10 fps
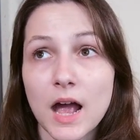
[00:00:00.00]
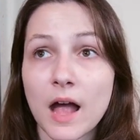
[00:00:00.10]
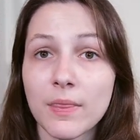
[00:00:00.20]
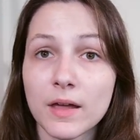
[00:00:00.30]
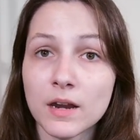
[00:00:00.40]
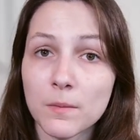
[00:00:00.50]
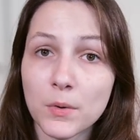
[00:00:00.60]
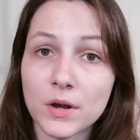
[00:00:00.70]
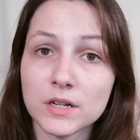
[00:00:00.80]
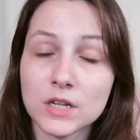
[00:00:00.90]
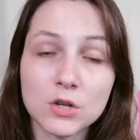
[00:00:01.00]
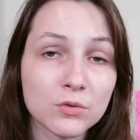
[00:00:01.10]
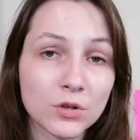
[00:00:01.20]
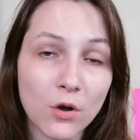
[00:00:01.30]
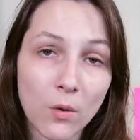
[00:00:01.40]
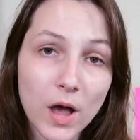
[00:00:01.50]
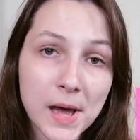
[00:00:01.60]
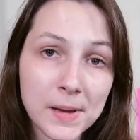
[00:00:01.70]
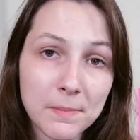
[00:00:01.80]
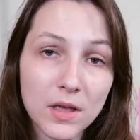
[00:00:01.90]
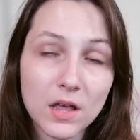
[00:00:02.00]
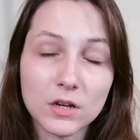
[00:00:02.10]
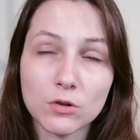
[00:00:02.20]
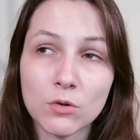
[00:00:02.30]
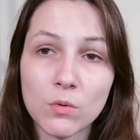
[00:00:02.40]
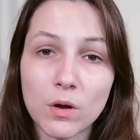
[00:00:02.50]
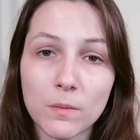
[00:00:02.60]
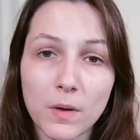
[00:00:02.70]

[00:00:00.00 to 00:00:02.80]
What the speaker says: and that number continued to go up to